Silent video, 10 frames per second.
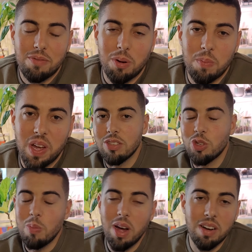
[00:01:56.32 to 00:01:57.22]
from that.
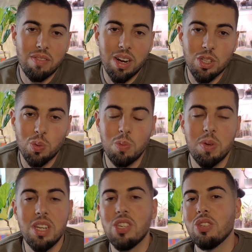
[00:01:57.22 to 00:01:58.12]
So my advice would
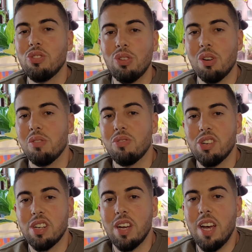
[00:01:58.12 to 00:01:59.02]
be just to go for
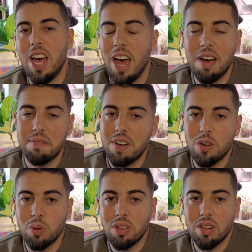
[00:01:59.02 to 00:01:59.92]
it. Have
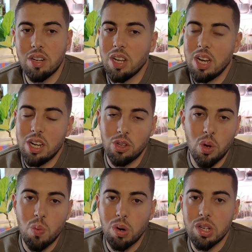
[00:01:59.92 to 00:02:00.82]
fun with it,
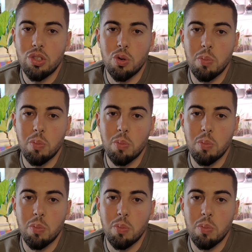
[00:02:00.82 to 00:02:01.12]
don't worry too